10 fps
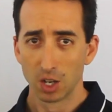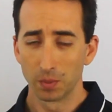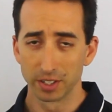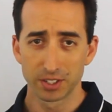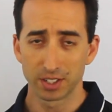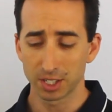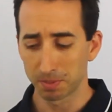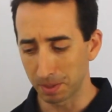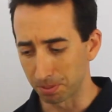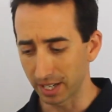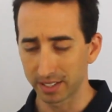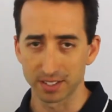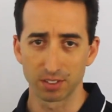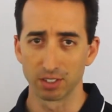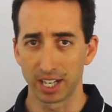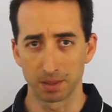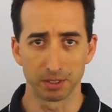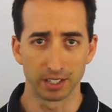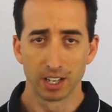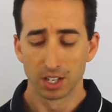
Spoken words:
Well, it's not just by practicing randomly.